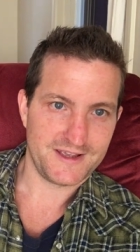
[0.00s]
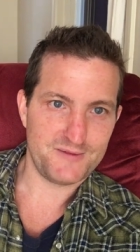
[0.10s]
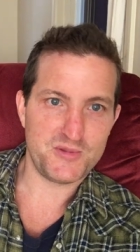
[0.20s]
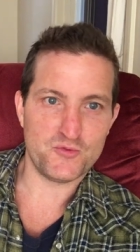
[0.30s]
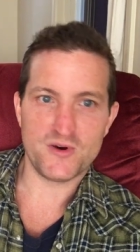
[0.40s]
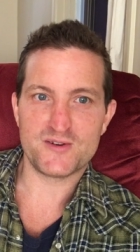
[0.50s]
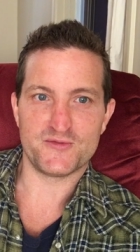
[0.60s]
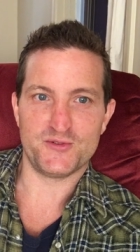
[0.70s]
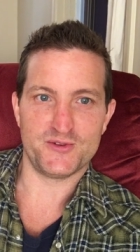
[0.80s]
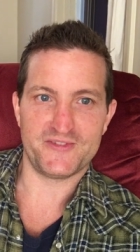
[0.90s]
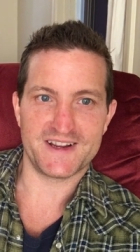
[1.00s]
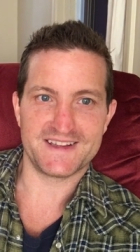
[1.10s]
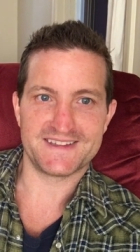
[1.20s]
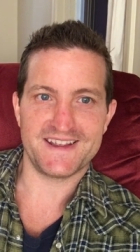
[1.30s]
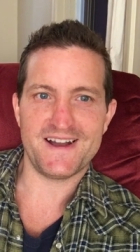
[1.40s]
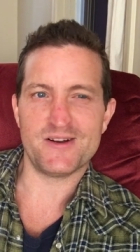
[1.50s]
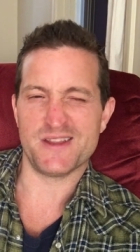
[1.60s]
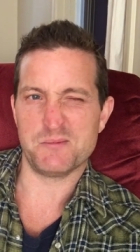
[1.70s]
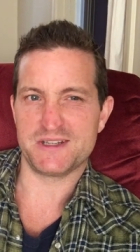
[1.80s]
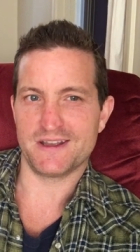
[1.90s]
it'd be wonderful if I could say, oh,
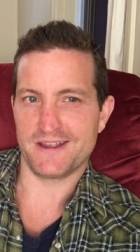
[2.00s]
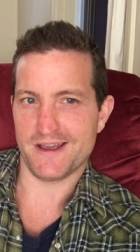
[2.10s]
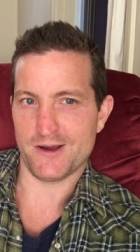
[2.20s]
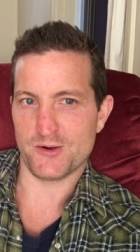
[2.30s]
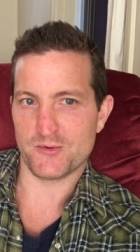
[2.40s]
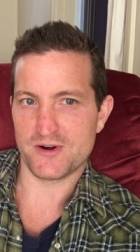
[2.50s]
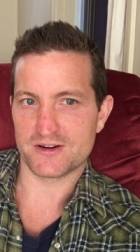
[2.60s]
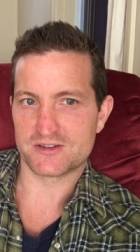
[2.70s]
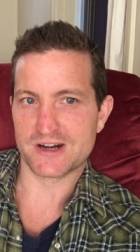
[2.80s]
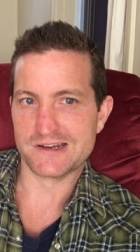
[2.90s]
let me tell you how it works.